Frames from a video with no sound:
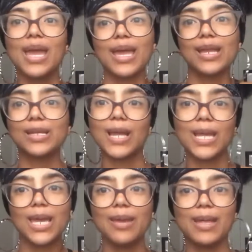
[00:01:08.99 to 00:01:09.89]

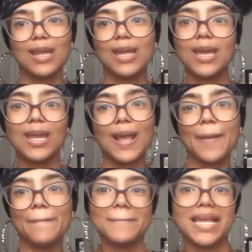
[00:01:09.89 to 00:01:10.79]

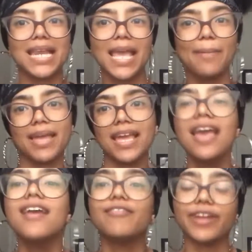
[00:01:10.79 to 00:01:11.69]
And
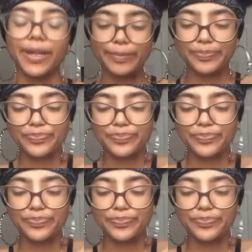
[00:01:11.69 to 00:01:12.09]
right?